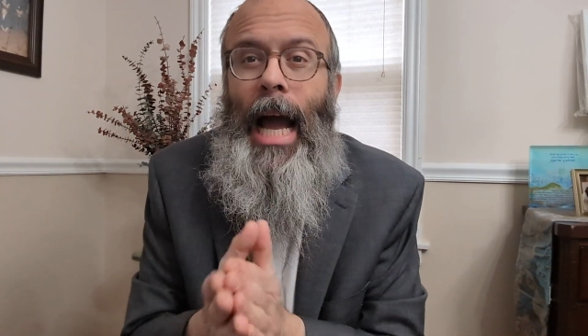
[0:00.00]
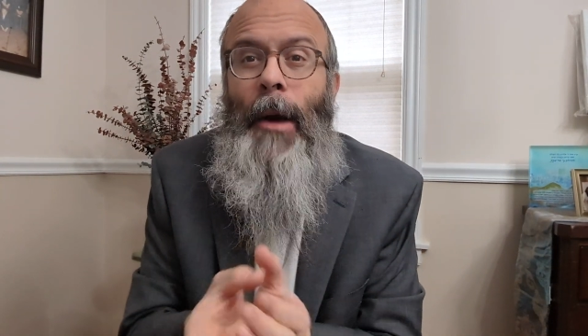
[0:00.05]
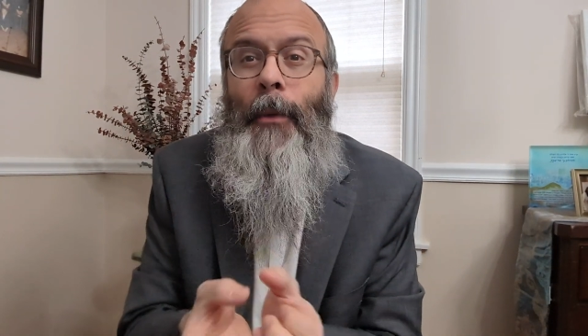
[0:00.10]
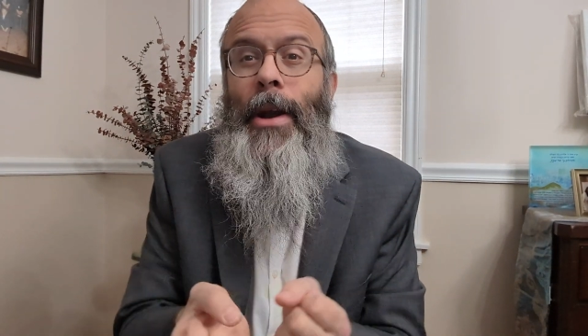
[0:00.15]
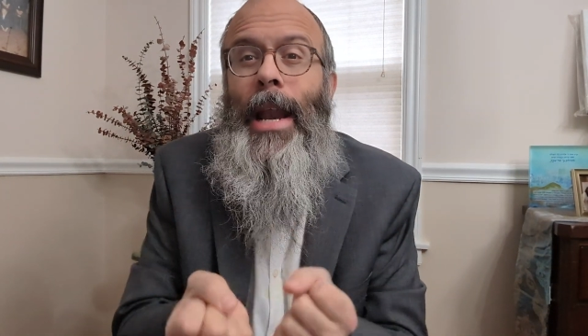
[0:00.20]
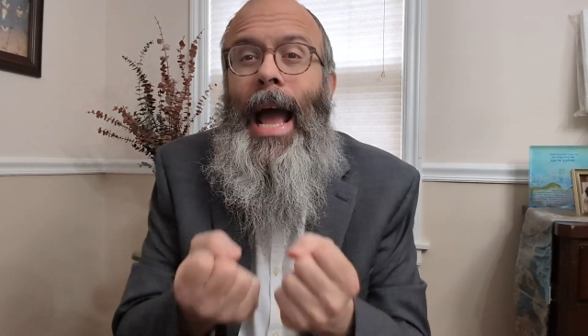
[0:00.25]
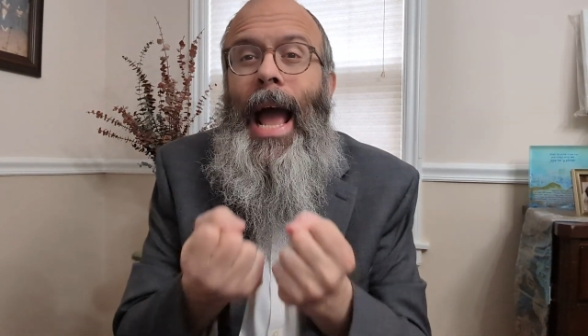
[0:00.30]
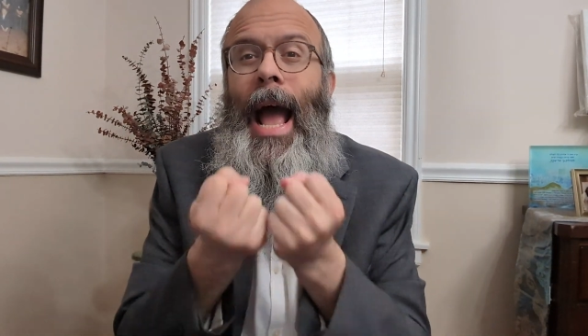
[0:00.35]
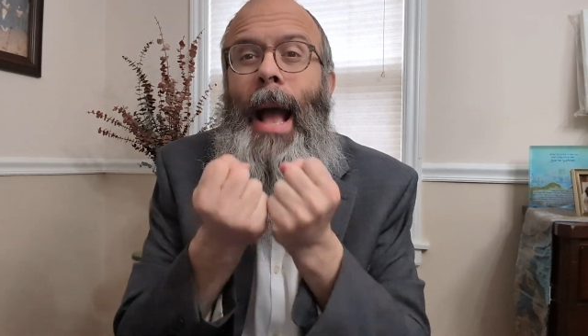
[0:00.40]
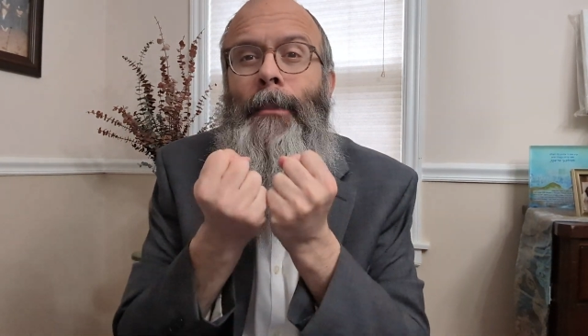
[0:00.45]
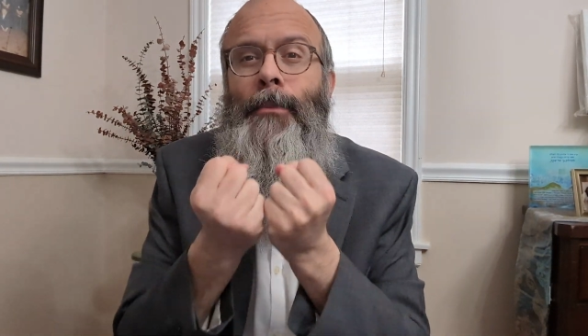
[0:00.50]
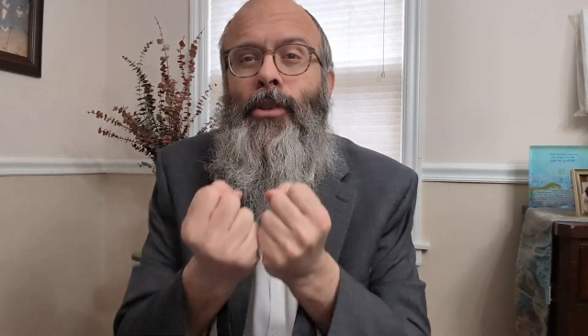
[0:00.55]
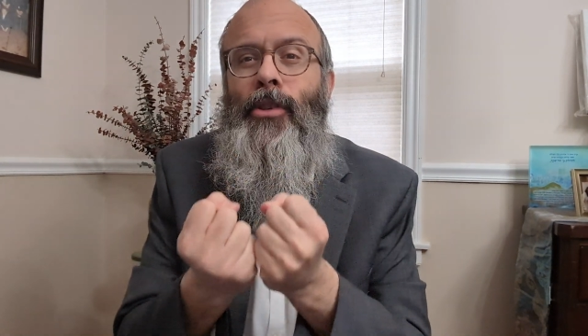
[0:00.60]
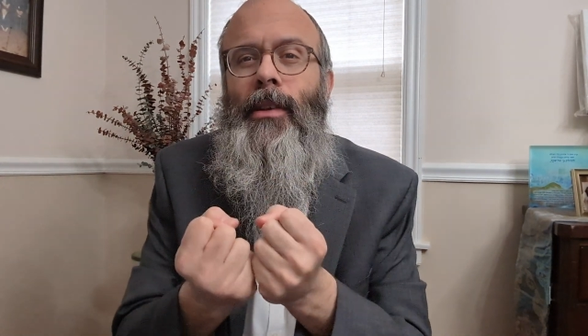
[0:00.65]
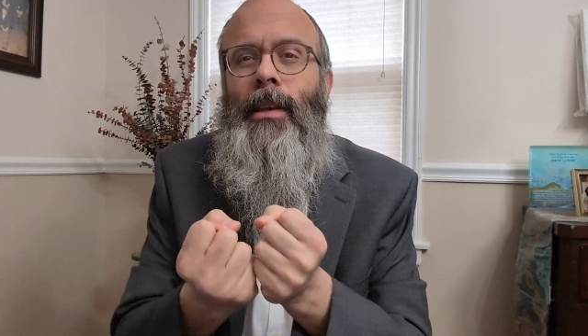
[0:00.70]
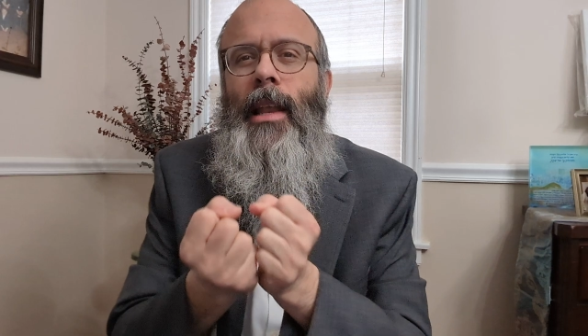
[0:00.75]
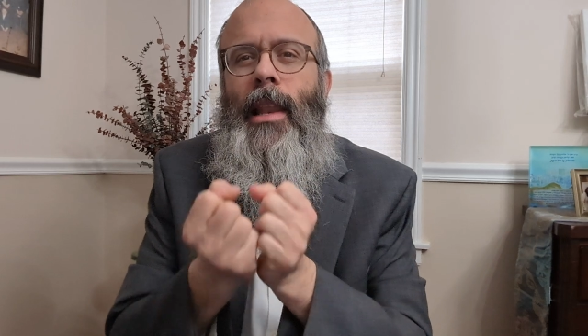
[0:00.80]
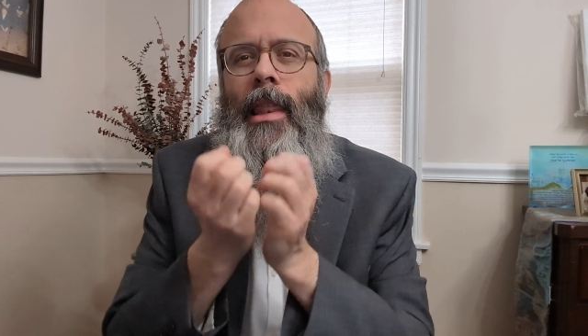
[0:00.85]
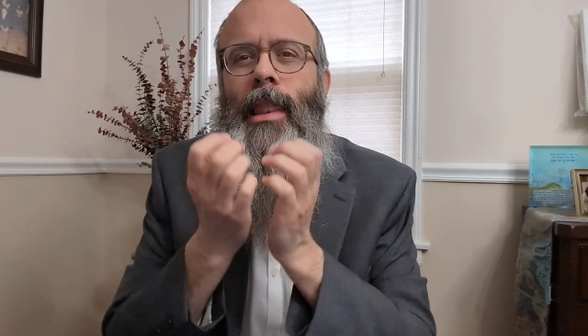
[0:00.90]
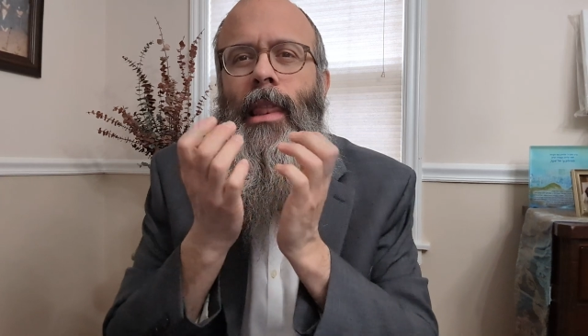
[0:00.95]
I would
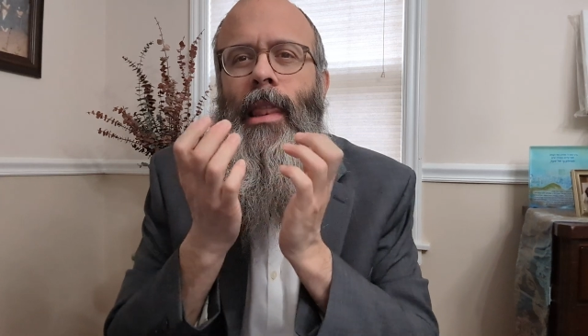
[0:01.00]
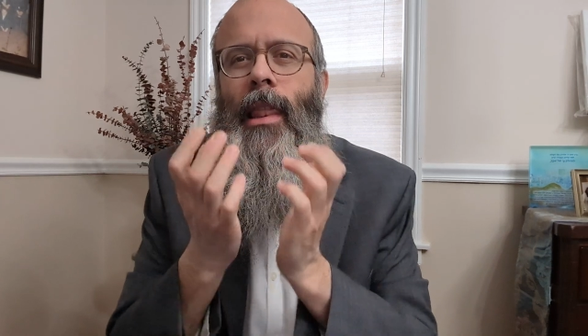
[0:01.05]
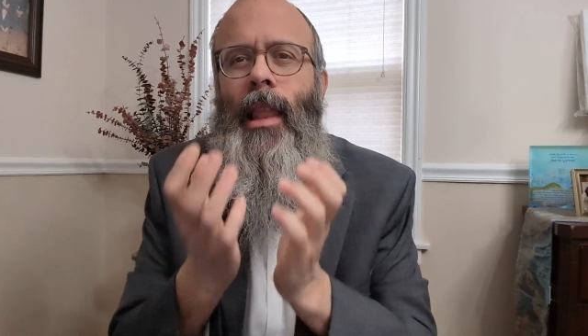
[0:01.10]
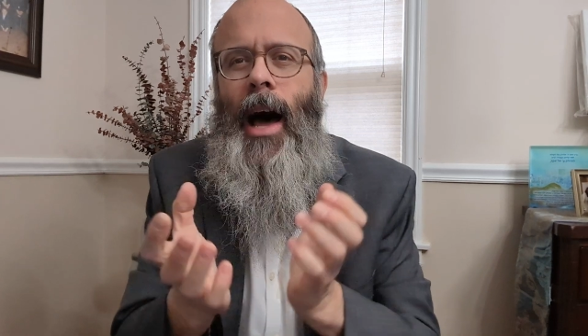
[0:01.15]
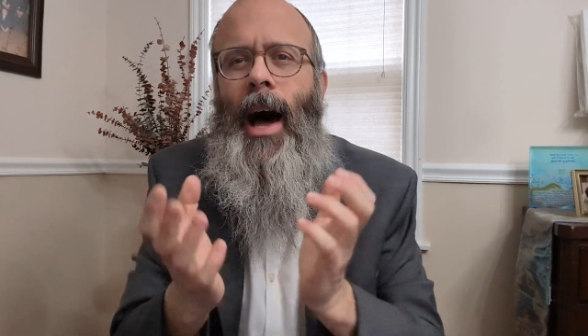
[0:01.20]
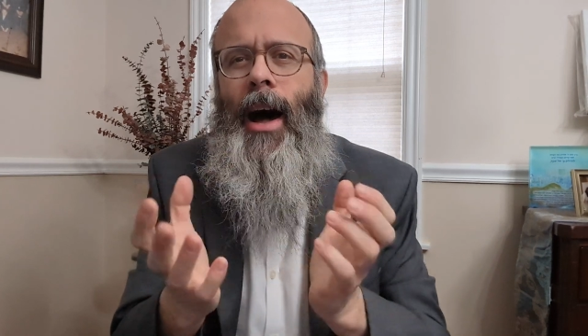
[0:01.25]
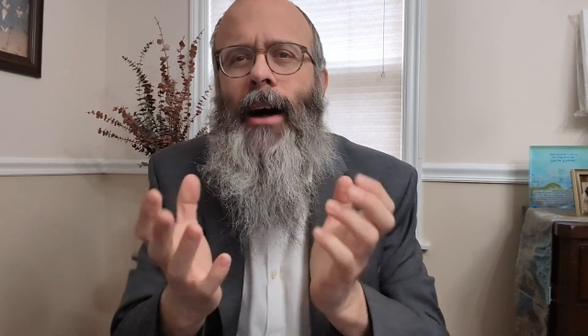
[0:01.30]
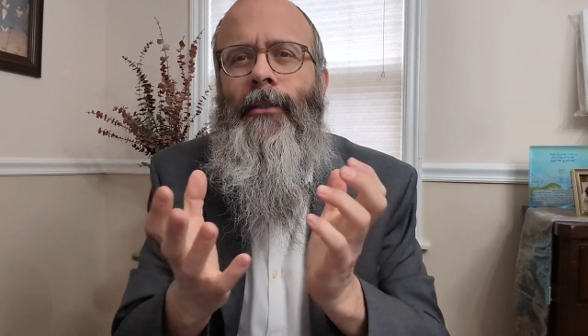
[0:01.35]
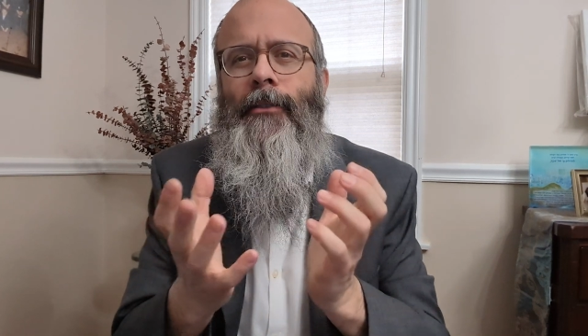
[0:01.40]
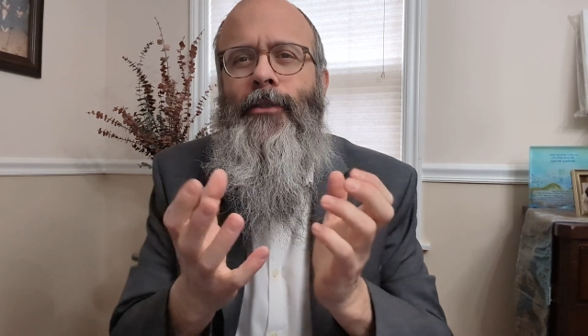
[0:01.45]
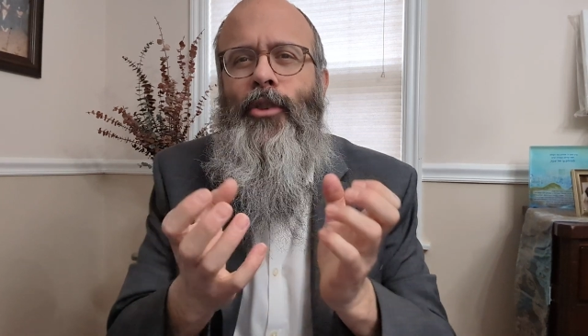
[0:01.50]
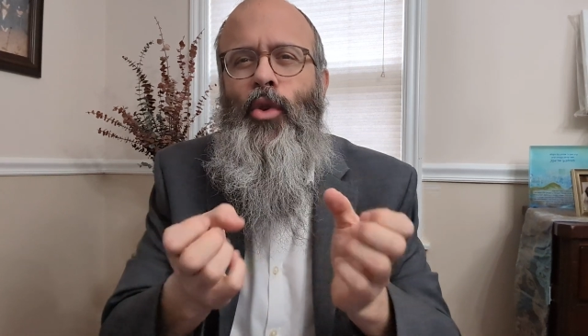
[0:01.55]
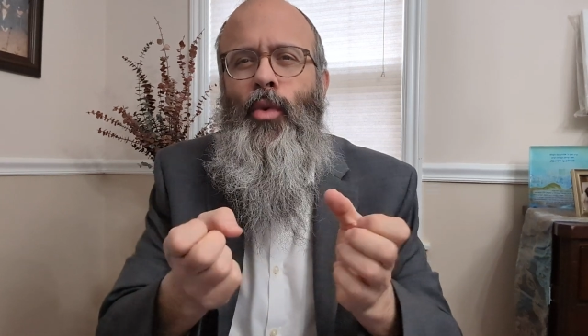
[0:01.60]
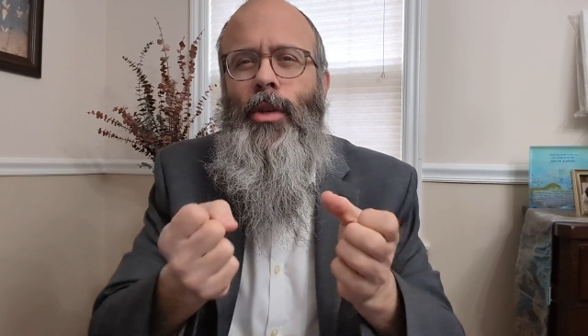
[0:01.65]
absolutely love